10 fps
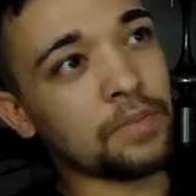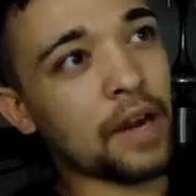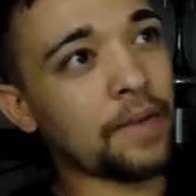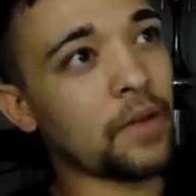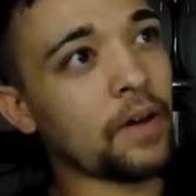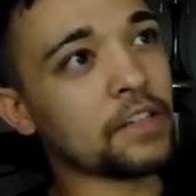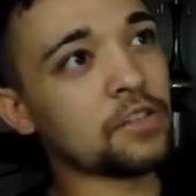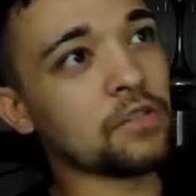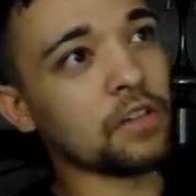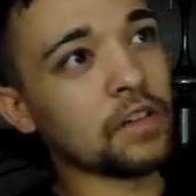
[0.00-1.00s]
you probably want
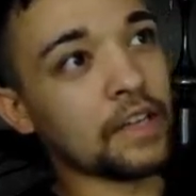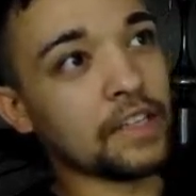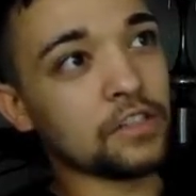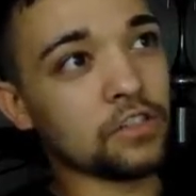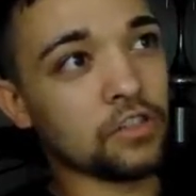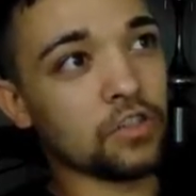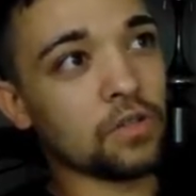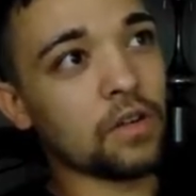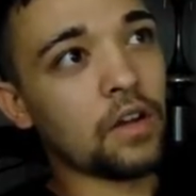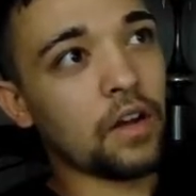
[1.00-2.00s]
to look
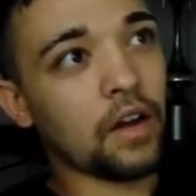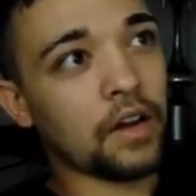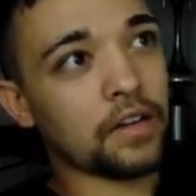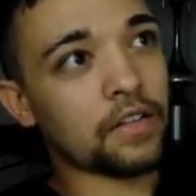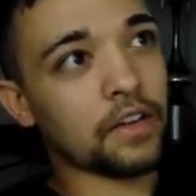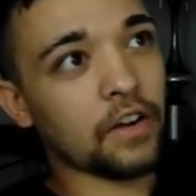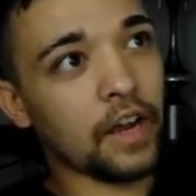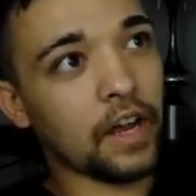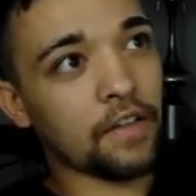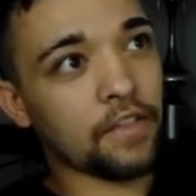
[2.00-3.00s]
into arts and
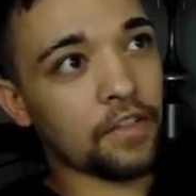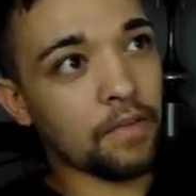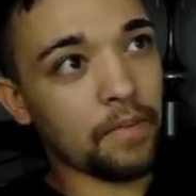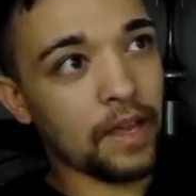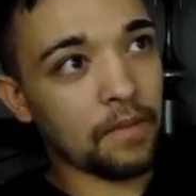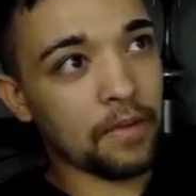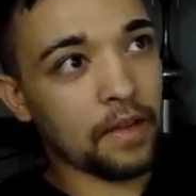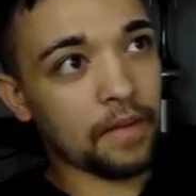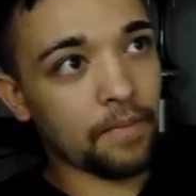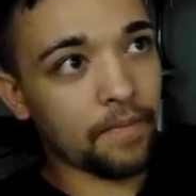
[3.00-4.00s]
crafts,
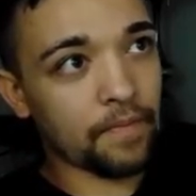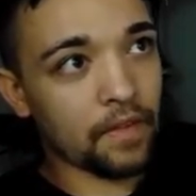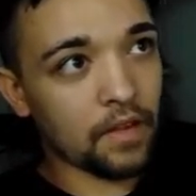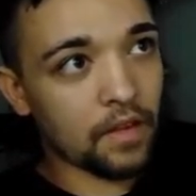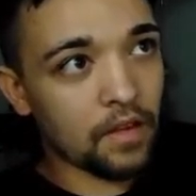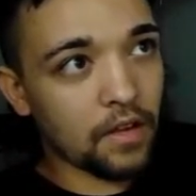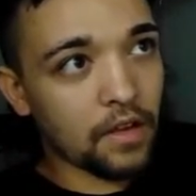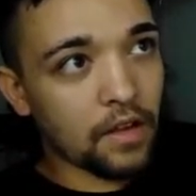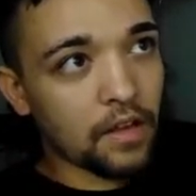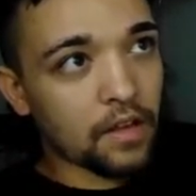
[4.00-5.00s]
baby.
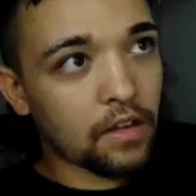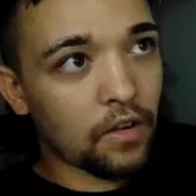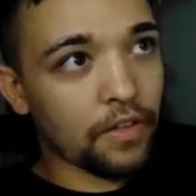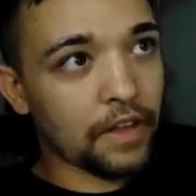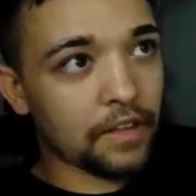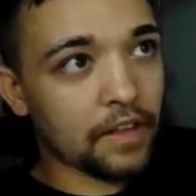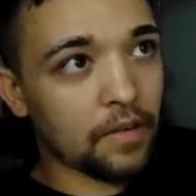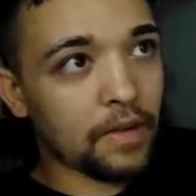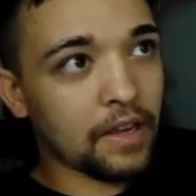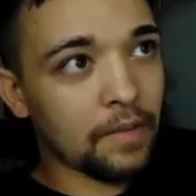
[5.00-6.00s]
Clothing is going
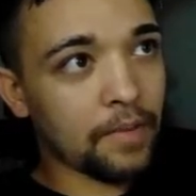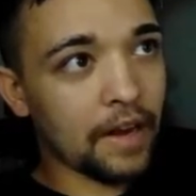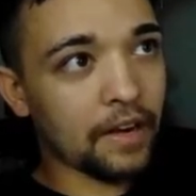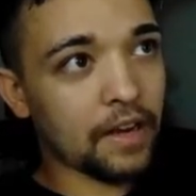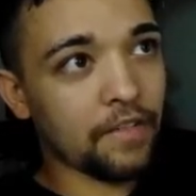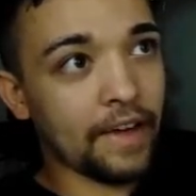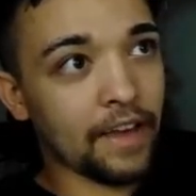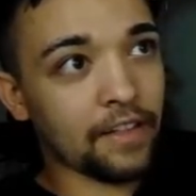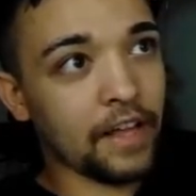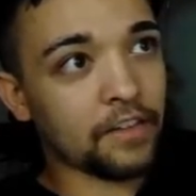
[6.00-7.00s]
to be competitive, it
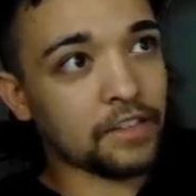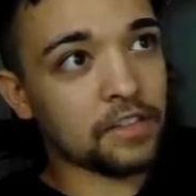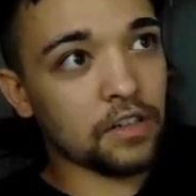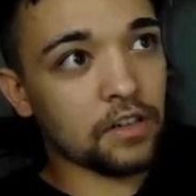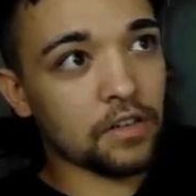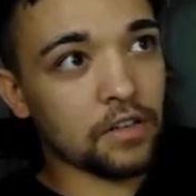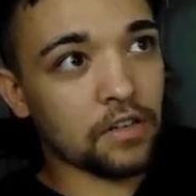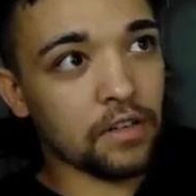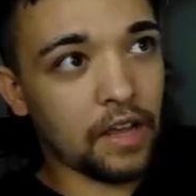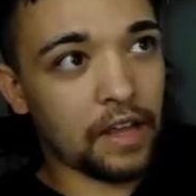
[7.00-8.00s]
has a lot of
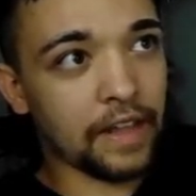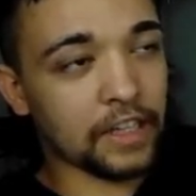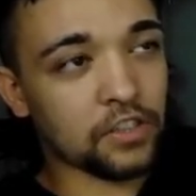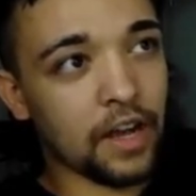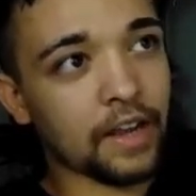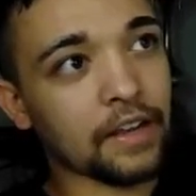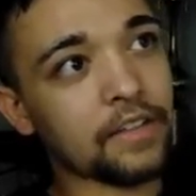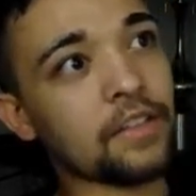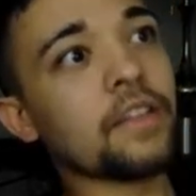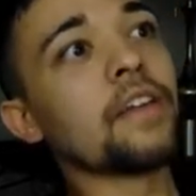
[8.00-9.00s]
returns.
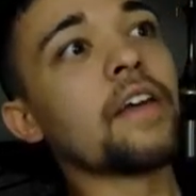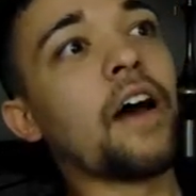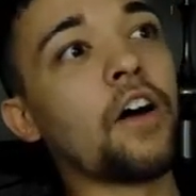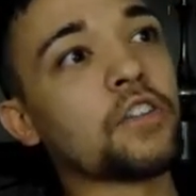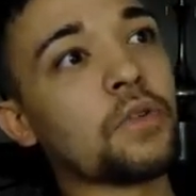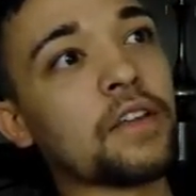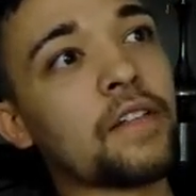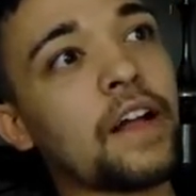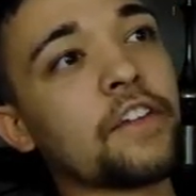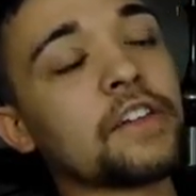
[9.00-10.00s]
Electronics also has a
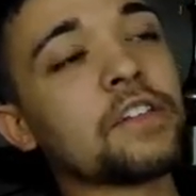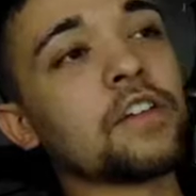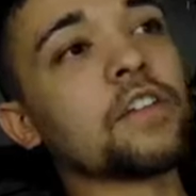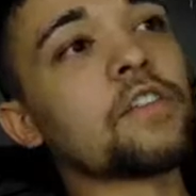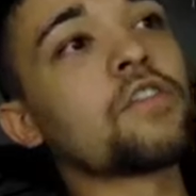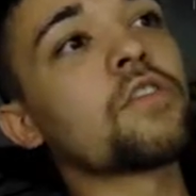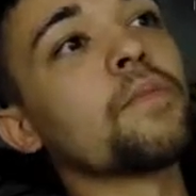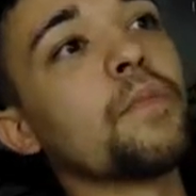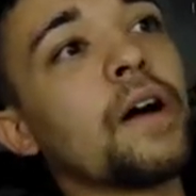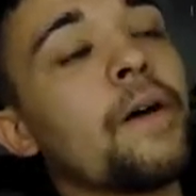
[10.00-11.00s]
lot of returns.
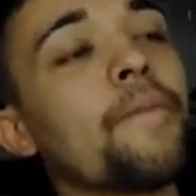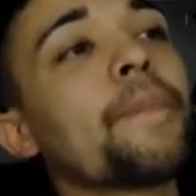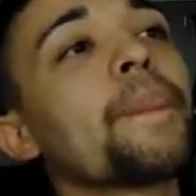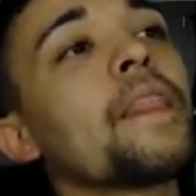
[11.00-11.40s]
But